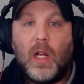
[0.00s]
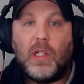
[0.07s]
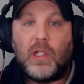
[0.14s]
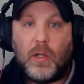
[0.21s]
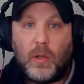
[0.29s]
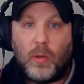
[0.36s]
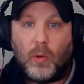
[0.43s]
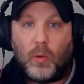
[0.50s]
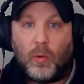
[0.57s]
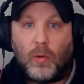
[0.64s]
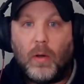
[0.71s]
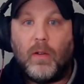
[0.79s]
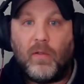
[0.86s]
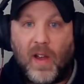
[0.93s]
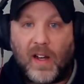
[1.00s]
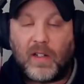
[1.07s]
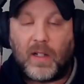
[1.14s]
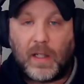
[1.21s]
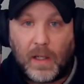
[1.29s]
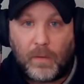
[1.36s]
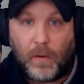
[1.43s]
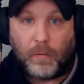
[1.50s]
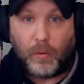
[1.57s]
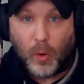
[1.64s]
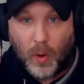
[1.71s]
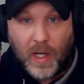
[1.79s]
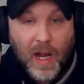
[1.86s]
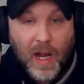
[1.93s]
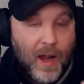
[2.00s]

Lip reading: to Vecna Eve of Ruin.